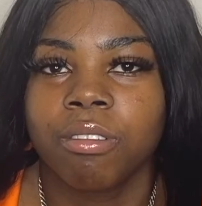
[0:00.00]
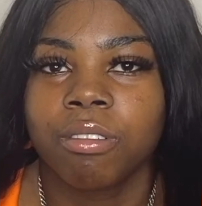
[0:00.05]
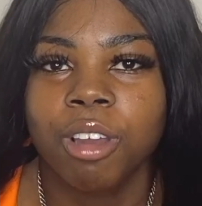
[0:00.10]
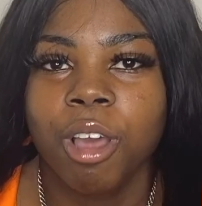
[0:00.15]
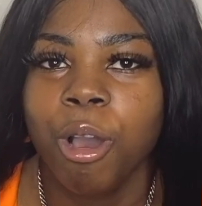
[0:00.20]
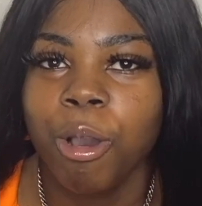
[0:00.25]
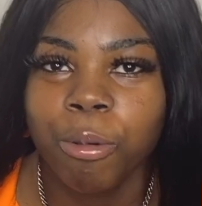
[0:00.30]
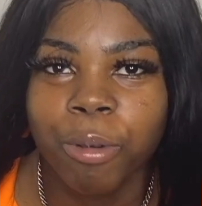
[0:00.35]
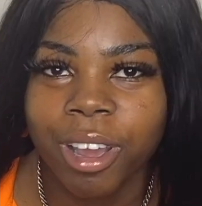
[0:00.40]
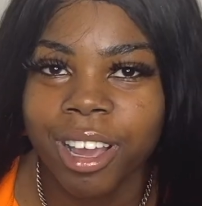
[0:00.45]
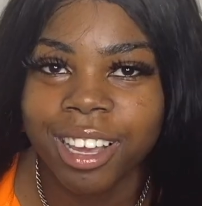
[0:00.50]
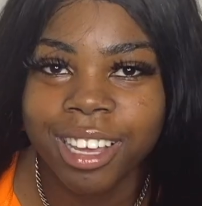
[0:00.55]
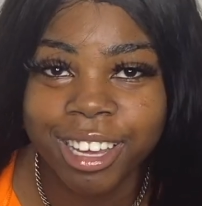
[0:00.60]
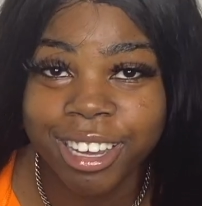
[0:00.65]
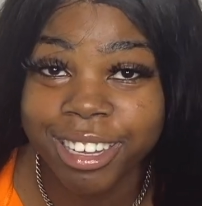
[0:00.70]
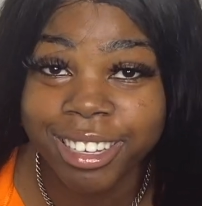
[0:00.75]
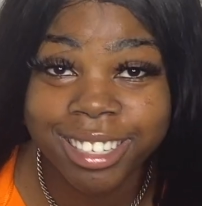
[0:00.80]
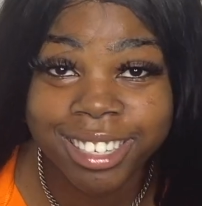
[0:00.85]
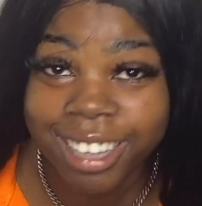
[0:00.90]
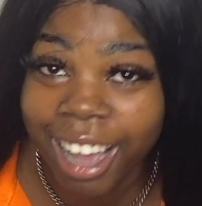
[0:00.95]
know what
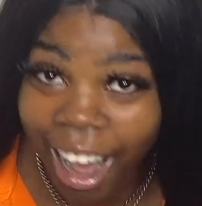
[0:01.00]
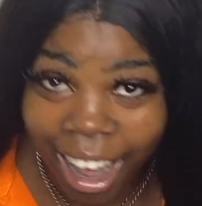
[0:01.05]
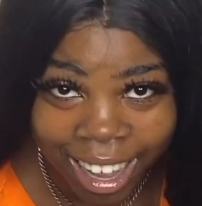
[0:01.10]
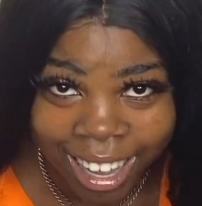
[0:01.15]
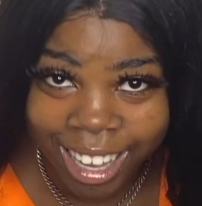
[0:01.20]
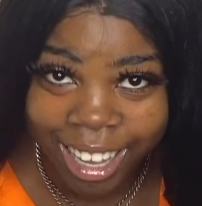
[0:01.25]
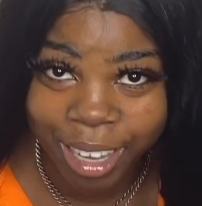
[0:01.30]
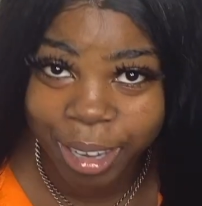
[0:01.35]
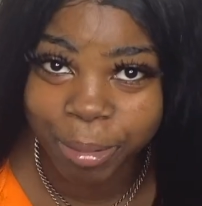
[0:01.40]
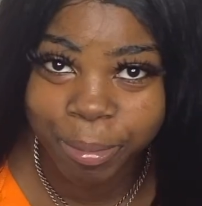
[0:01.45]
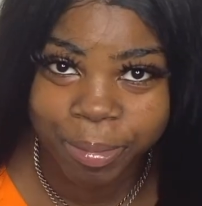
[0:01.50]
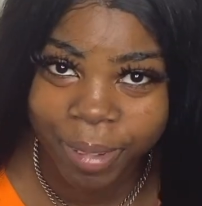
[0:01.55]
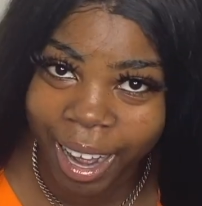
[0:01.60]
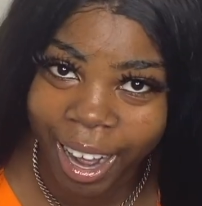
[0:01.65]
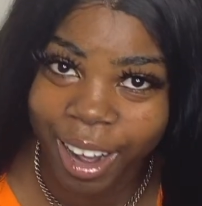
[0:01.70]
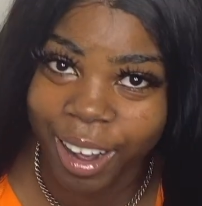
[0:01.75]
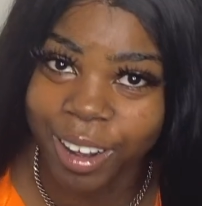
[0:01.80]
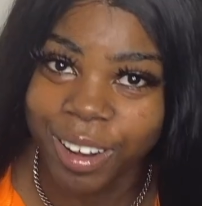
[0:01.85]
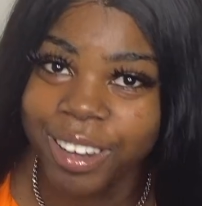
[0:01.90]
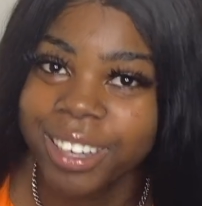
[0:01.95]
you're talking
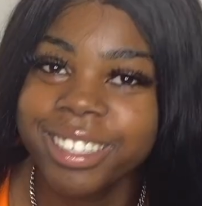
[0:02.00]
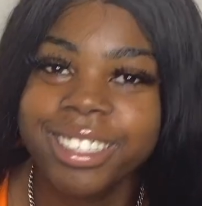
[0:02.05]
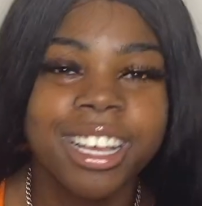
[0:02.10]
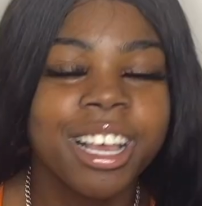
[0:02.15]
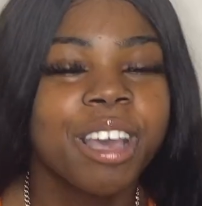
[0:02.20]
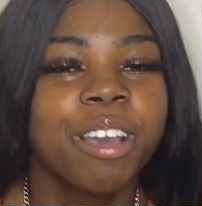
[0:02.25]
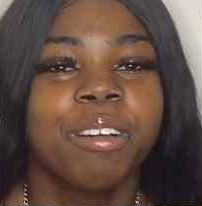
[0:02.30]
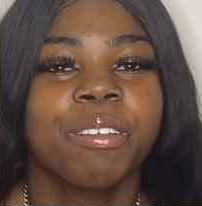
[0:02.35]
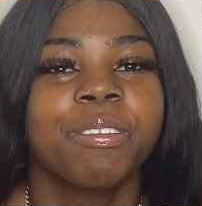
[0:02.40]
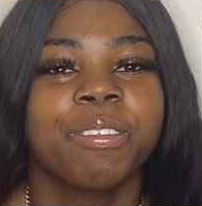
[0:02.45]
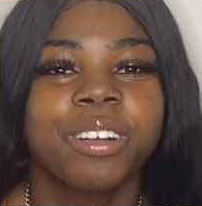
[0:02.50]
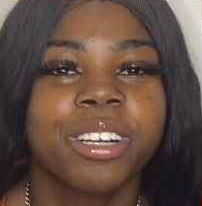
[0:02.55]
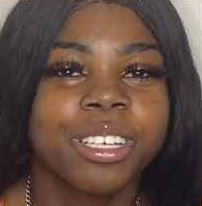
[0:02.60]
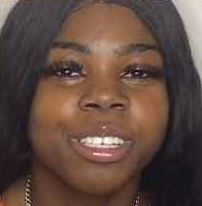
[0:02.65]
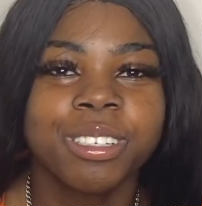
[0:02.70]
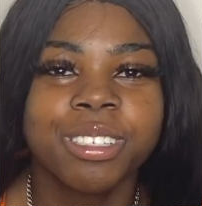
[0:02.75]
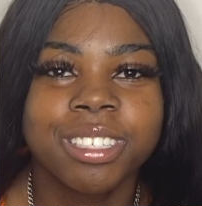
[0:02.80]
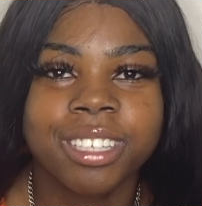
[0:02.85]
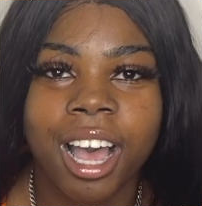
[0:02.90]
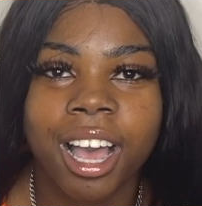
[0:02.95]
about. What are
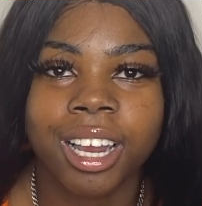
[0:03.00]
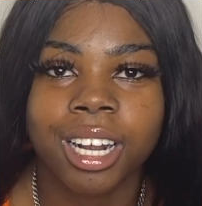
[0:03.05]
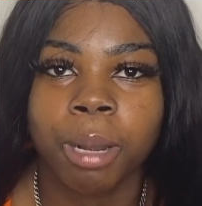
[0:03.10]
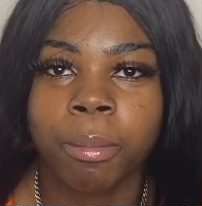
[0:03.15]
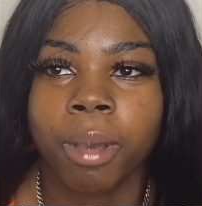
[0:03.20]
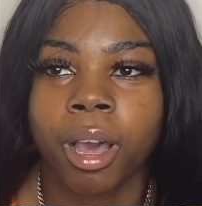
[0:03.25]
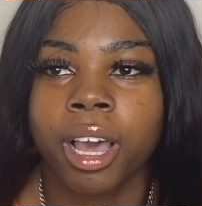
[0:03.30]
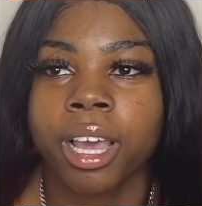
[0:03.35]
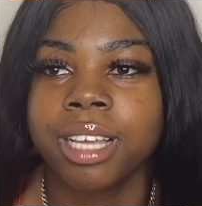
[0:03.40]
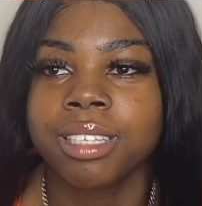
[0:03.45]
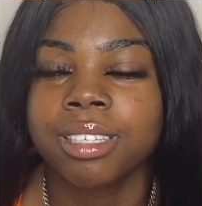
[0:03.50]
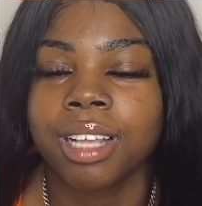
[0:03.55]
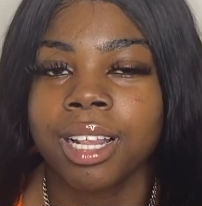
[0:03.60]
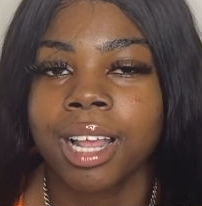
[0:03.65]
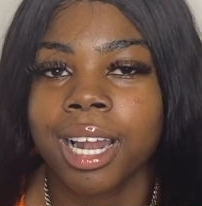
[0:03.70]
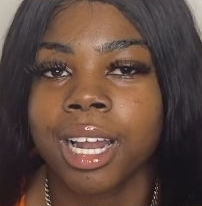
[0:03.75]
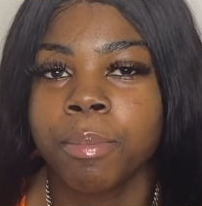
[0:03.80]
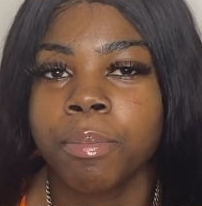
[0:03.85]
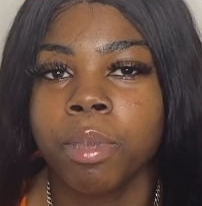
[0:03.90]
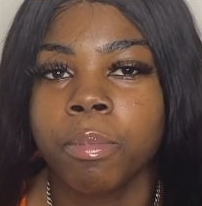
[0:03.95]
you talking about? It's a
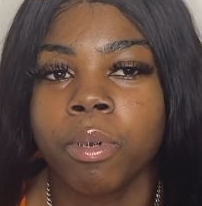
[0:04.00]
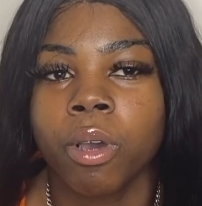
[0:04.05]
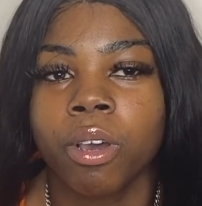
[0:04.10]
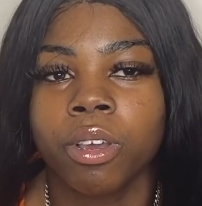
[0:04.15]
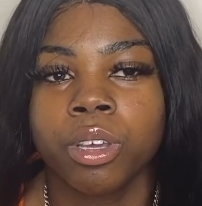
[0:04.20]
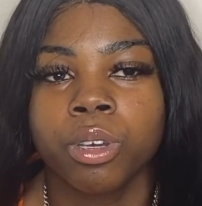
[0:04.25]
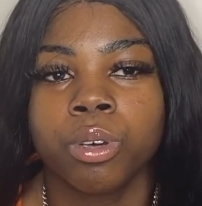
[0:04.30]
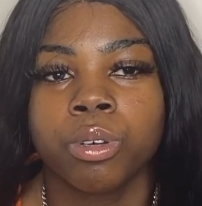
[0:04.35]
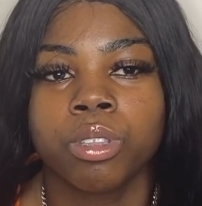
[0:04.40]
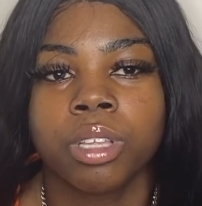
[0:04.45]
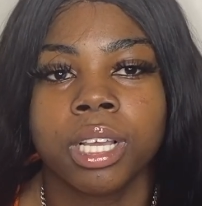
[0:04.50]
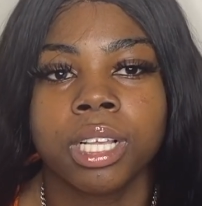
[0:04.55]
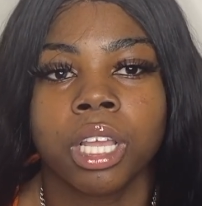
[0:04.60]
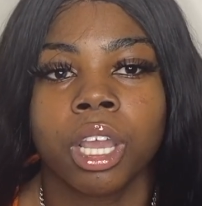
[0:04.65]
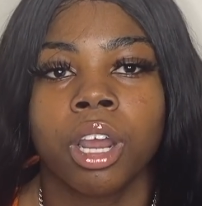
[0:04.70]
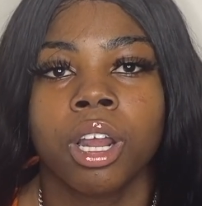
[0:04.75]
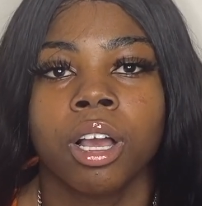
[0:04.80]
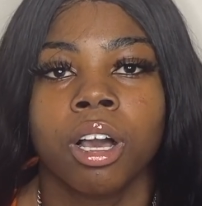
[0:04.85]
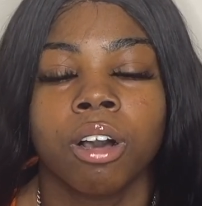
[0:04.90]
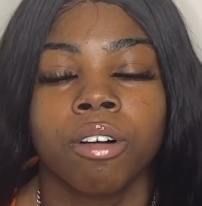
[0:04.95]
lot of people who think
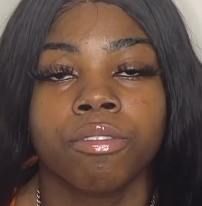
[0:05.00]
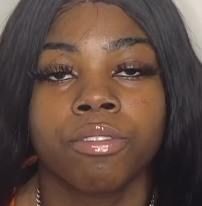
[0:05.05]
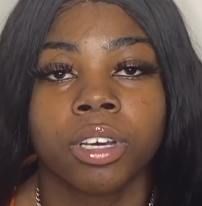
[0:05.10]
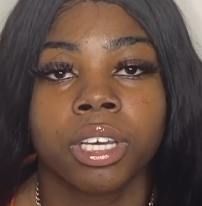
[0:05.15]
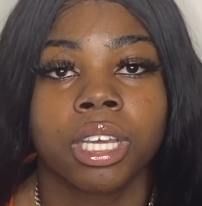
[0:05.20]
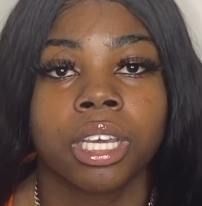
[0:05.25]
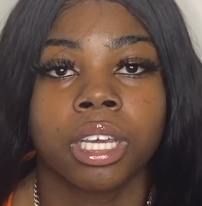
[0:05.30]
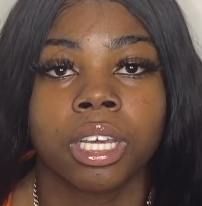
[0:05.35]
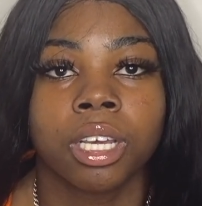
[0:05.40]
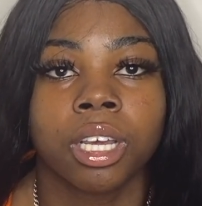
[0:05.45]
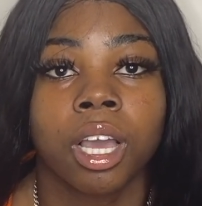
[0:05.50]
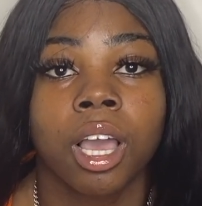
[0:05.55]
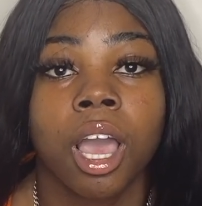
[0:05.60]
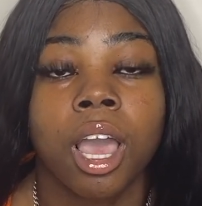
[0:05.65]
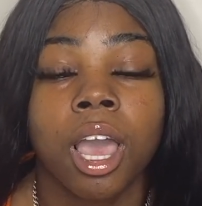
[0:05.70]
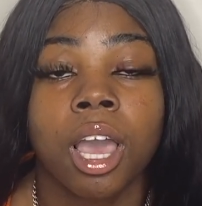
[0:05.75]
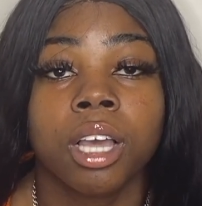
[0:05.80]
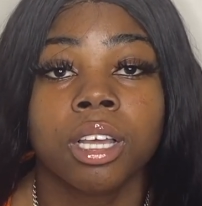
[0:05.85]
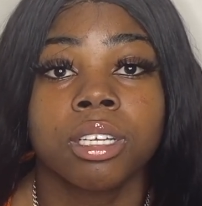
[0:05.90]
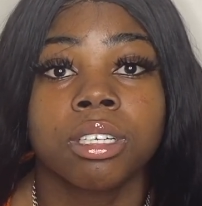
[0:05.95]
they're a fucking
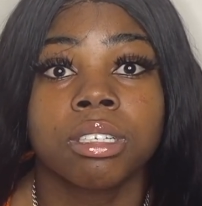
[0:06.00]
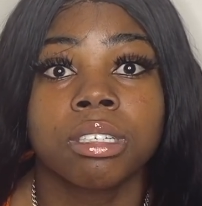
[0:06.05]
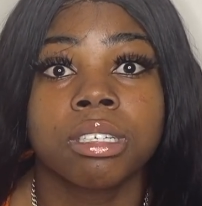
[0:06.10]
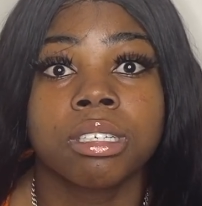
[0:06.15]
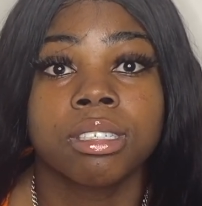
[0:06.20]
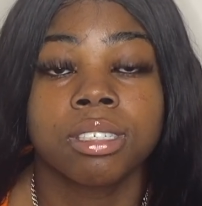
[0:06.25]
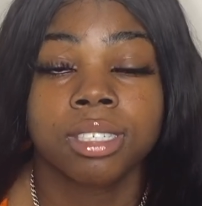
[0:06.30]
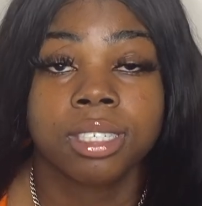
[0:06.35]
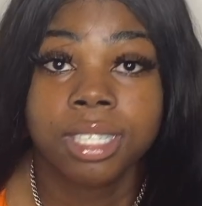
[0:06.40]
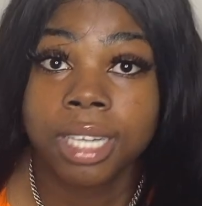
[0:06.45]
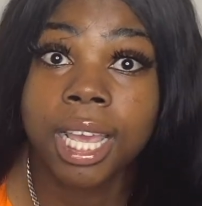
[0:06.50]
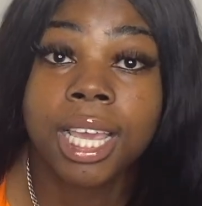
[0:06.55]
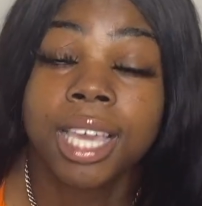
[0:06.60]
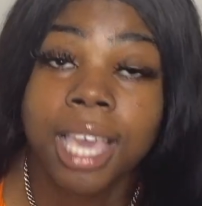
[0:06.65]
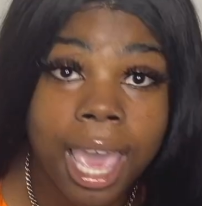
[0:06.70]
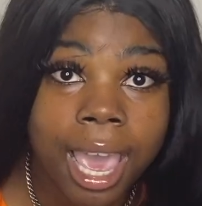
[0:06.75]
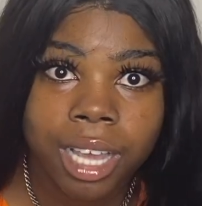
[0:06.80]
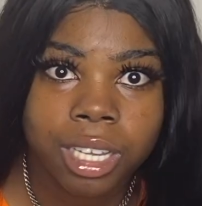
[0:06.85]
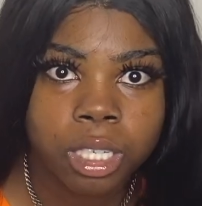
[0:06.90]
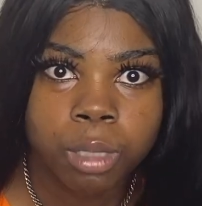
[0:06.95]
snake
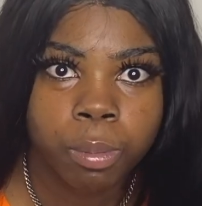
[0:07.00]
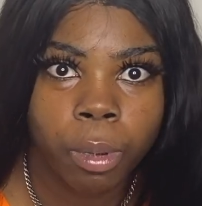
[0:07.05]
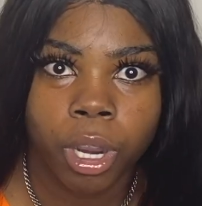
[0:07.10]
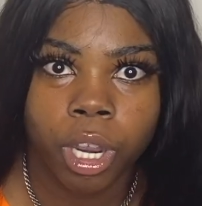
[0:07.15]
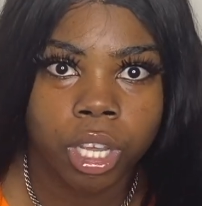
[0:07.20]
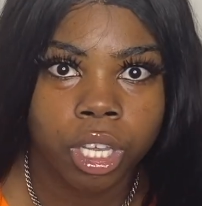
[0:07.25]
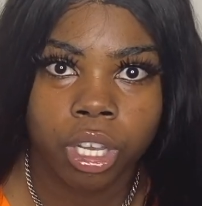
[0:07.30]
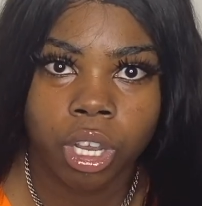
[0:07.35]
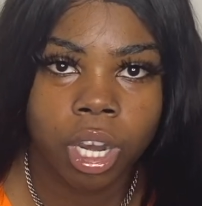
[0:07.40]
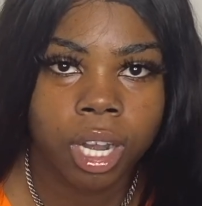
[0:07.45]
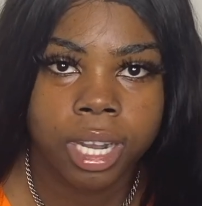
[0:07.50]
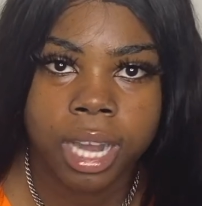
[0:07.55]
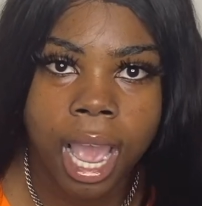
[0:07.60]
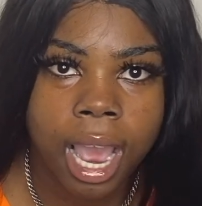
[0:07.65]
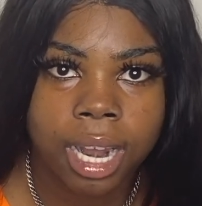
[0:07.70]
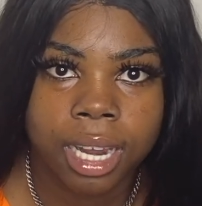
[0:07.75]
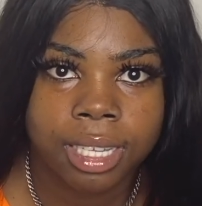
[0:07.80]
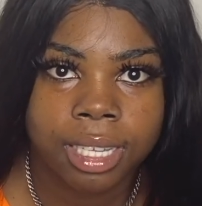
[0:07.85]
expert. You're not a